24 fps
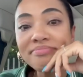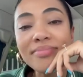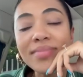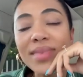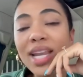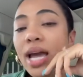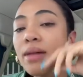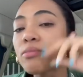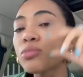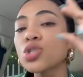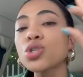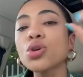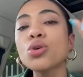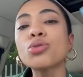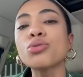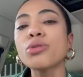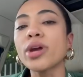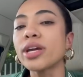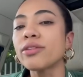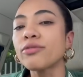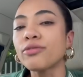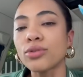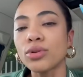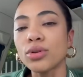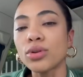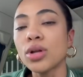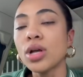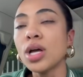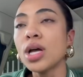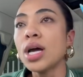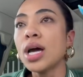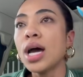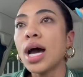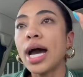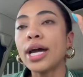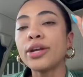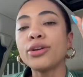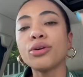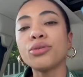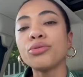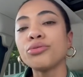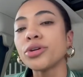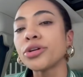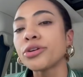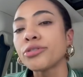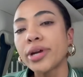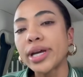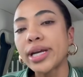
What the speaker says: I'm so grateful. I don't regret